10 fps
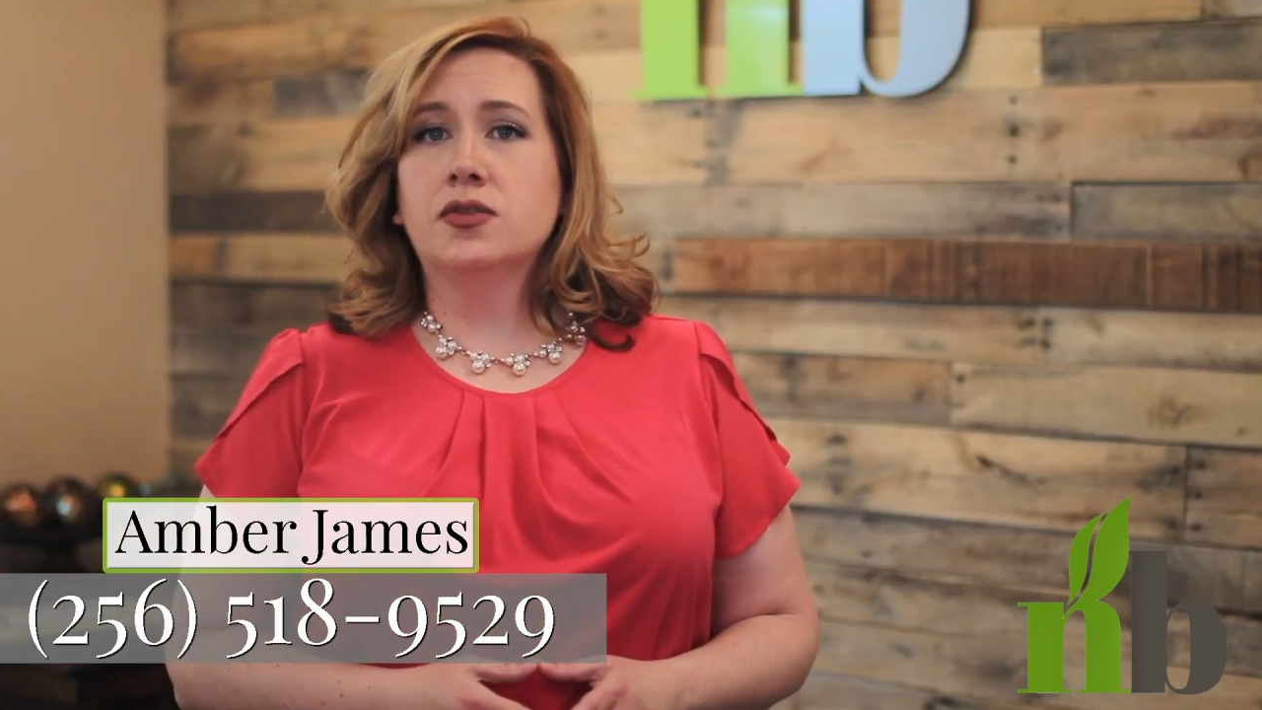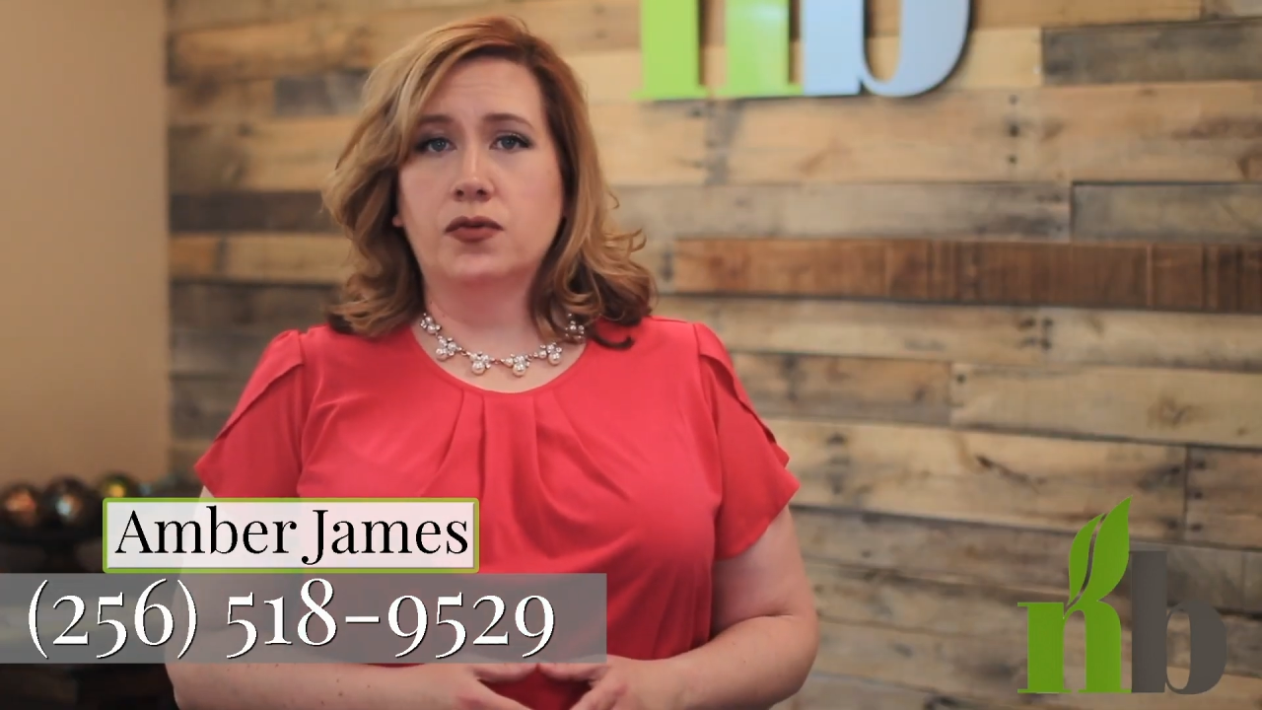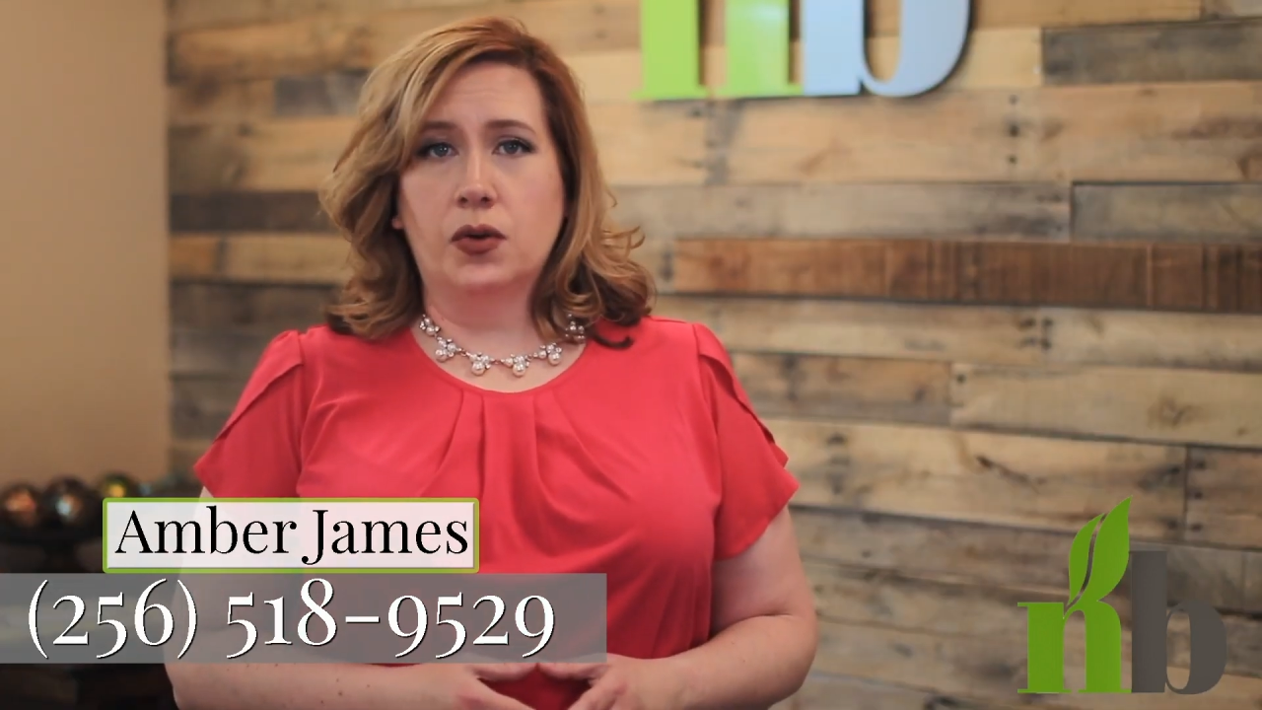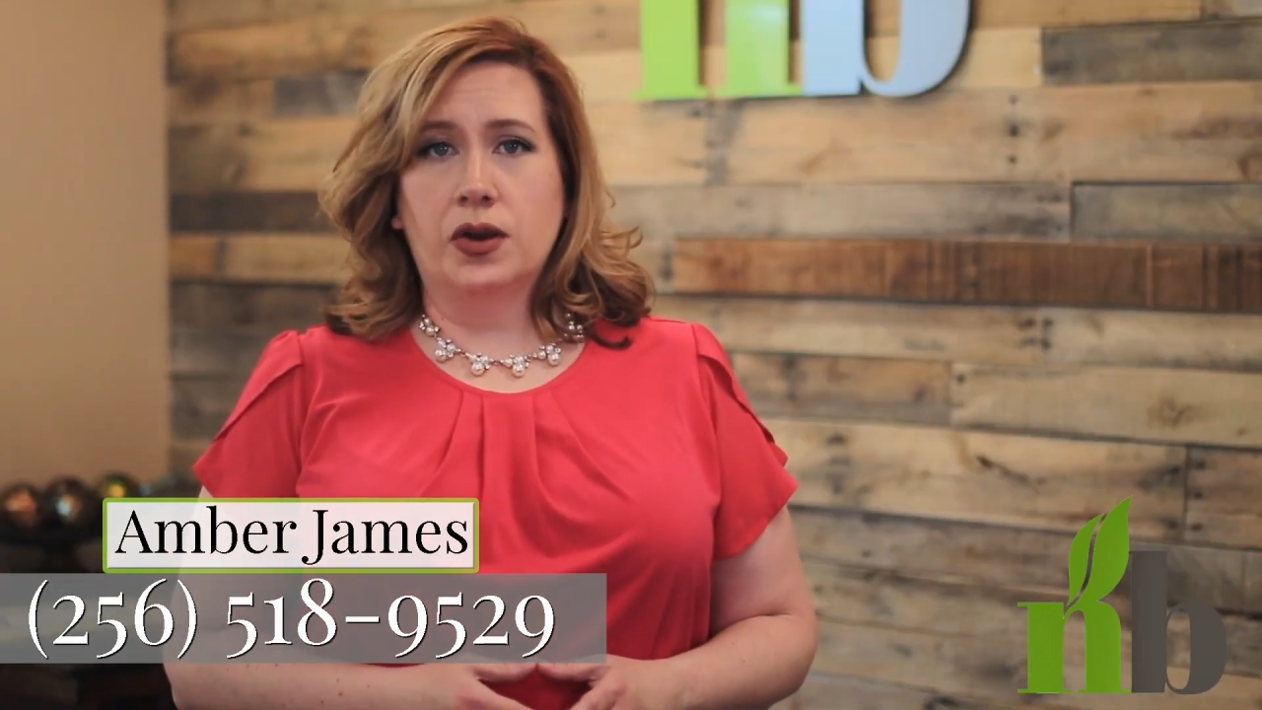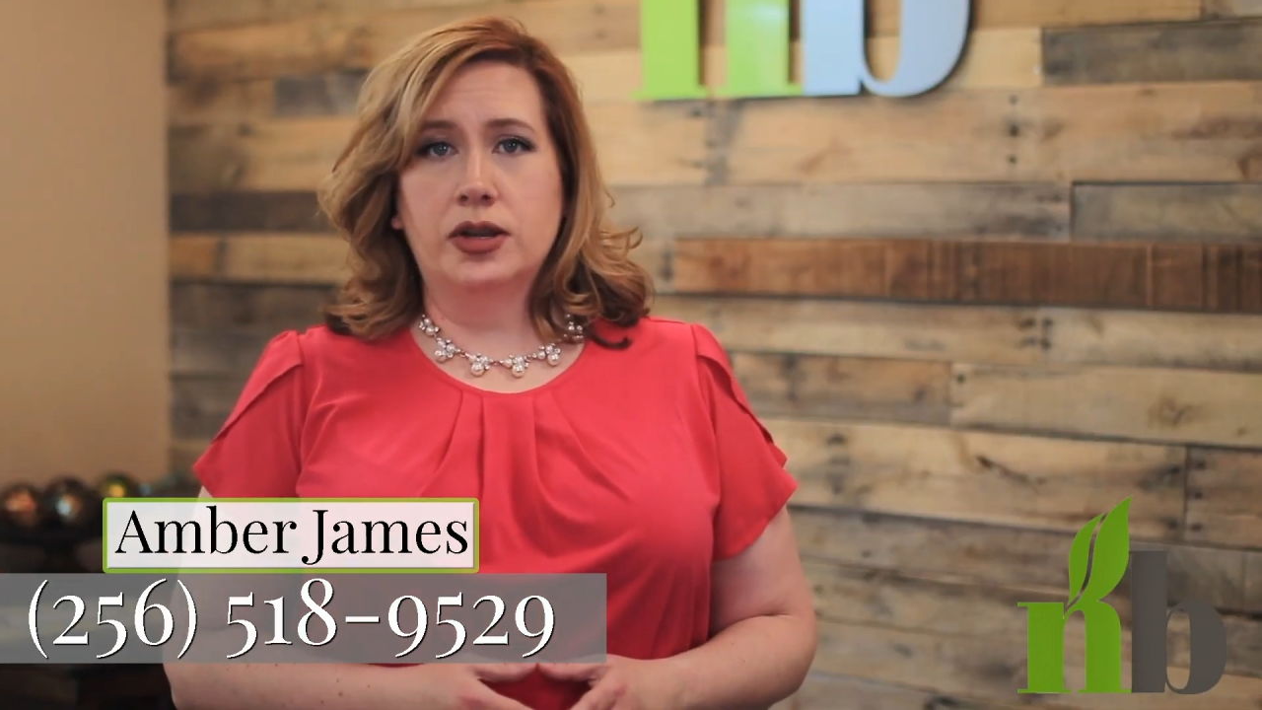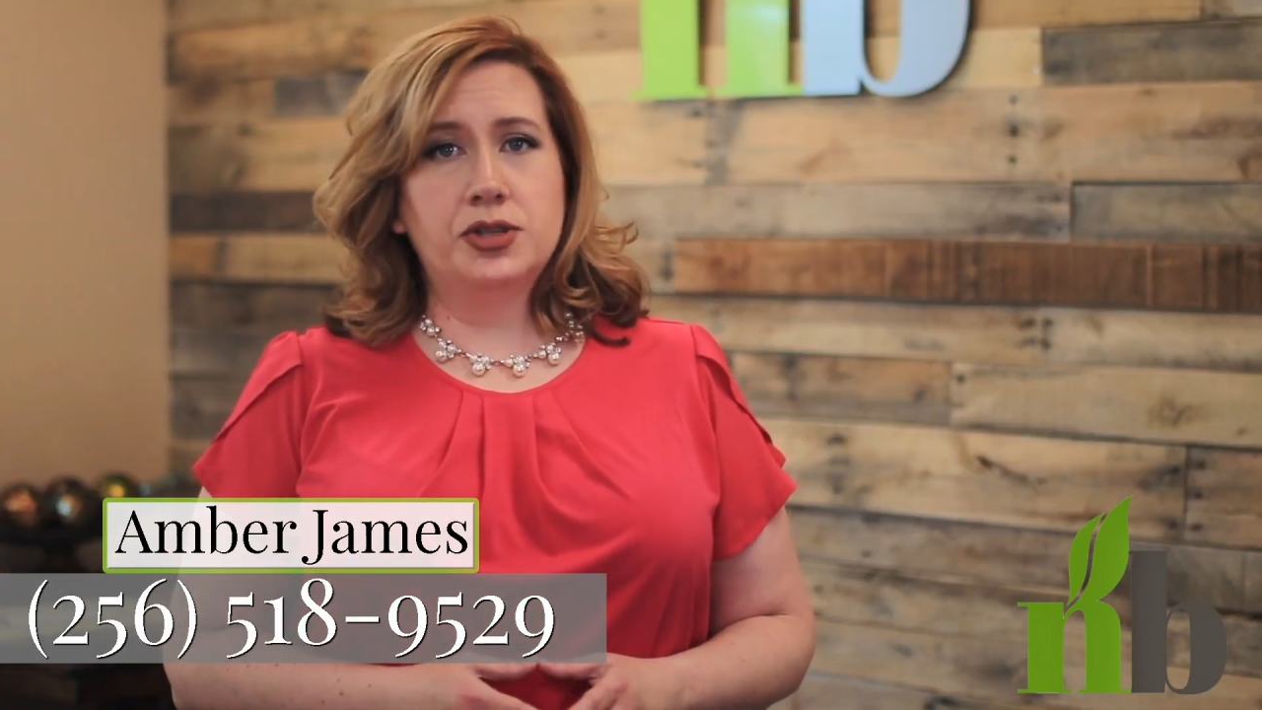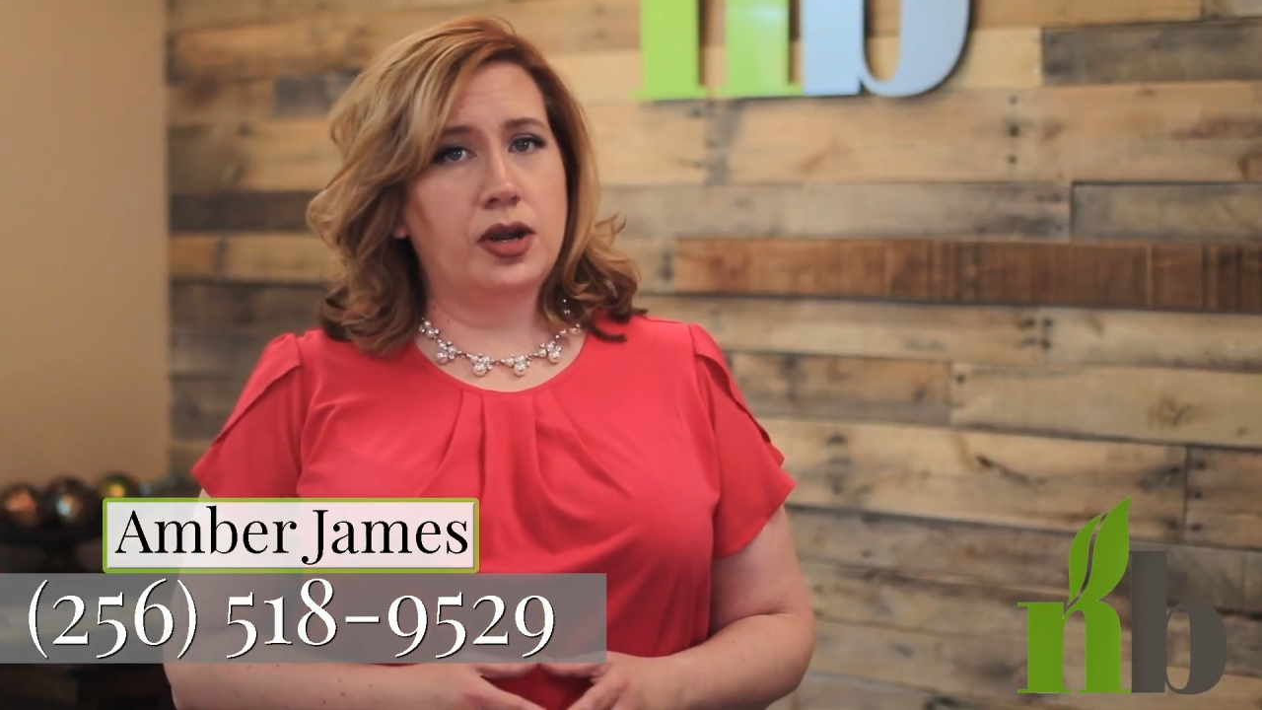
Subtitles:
divorce